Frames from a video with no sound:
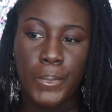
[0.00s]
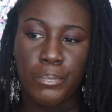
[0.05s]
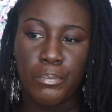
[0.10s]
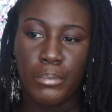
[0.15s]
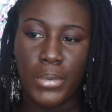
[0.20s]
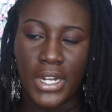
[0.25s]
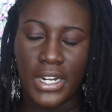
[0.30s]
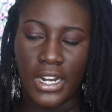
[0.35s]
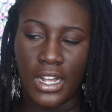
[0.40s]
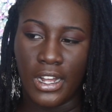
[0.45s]

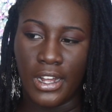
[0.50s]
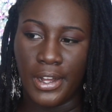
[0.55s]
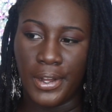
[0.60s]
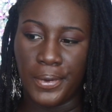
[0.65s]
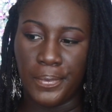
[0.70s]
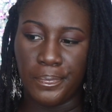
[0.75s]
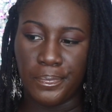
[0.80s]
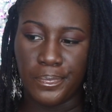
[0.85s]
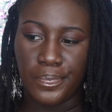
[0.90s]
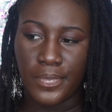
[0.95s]
but
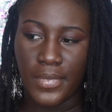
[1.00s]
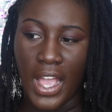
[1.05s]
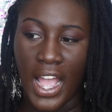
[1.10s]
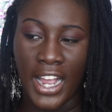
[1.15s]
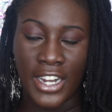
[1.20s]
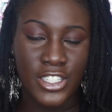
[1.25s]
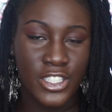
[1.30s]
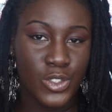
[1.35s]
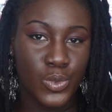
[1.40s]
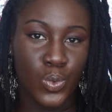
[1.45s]

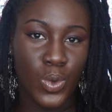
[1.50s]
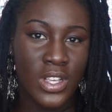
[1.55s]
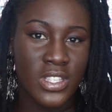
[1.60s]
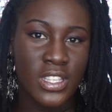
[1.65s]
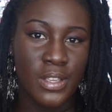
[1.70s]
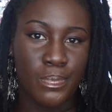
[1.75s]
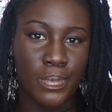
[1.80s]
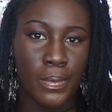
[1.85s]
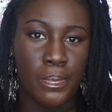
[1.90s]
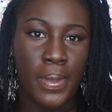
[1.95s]
I just
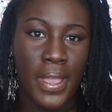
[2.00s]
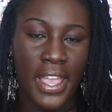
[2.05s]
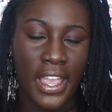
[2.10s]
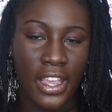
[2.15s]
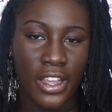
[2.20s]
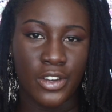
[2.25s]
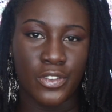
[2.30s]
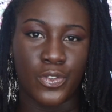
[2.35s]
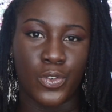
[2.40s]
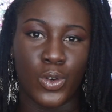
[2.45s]
wasn't
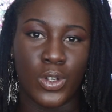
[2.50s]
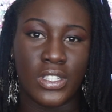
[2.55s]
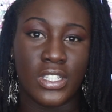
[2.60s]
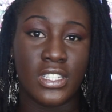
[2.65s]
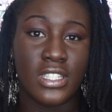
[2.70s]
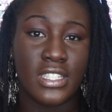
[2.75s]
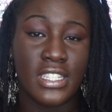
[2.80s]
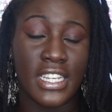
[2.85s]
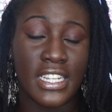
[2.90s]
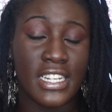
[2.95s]
prepared for the
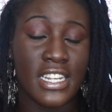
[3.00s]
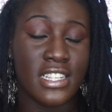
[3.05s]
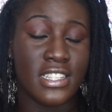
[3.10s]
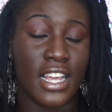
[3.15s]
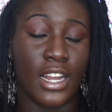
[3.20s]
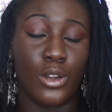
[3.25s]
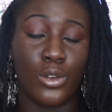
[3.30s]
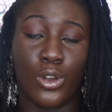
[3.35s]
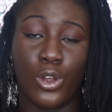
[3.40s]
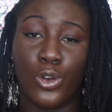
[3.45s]
sickness.
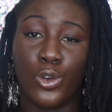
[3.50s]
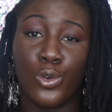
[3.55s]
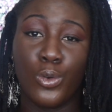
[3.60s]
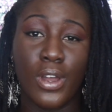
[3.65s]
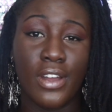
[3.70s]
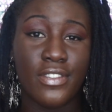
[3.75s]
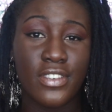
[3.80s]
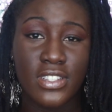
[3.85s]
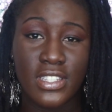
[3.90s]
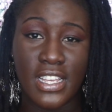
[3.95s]
I don't know,
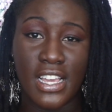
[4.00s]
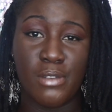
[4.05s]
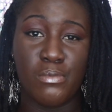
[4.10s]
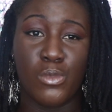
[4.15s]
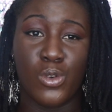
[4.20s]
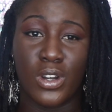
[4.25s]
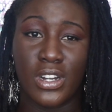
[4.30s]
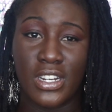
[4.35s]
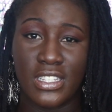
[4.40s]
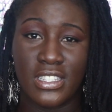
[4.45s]
whoever said
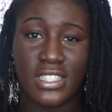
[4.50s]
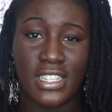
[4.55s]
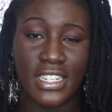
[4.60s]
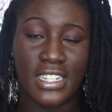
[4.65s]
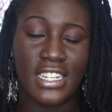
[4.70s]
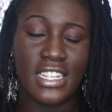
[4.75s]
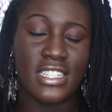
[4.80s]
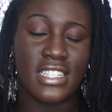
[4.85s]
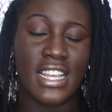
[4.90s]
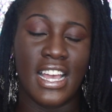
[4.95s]
morning
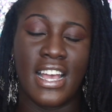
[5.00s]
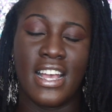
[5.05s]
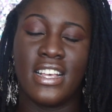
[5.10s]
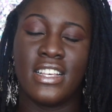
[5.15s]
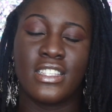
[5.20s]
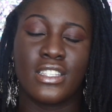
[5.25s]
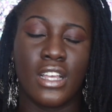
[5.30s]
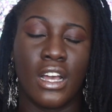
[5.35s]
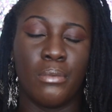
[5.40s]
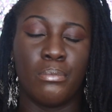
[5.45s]
sickness, that
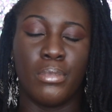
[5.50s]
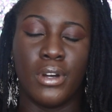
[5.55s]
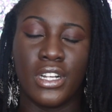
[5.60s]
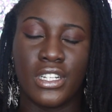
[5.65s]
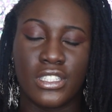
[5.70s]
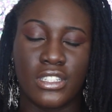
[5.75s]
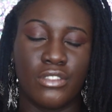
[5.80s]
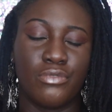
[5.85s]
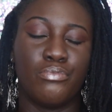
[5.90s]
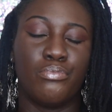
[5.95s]
is a
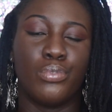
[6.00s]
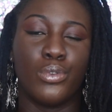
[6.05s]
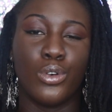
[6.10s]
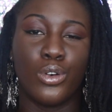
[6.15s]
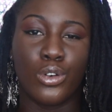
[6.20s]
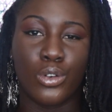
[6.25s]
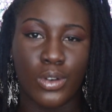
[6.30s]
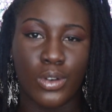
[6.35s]
bunch of bull